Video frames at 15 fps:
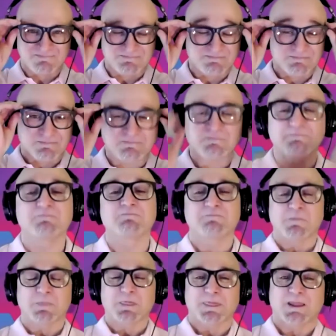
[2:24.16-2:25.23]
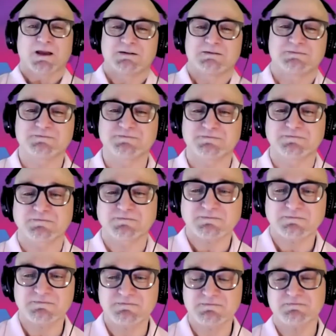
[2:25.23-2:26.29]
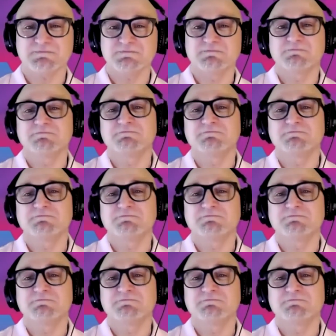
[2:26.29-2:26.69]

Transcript: all I can say about Montana really is that